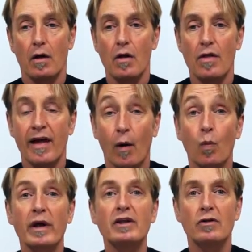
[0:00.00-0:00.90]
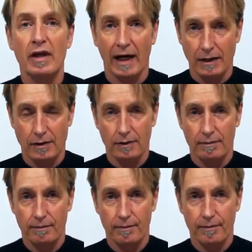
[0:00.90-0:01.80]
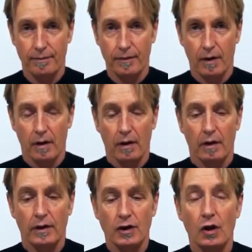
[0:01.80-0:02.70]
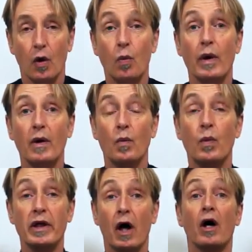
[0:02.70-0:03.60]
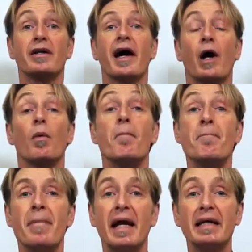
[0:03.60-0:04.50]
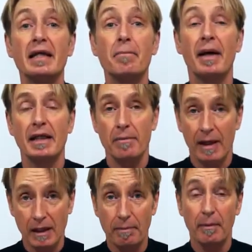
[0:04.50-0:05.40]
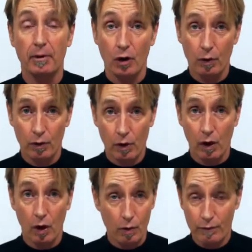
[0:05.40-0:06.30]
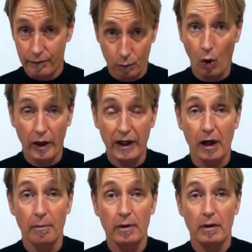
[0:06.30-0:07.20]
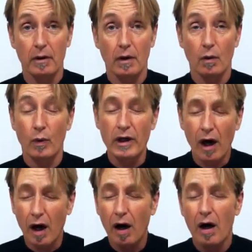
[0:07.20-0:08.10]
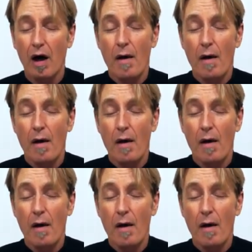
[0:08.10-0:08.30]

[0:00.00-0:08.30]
that we unite. You know, we are now many people who've woken up. We are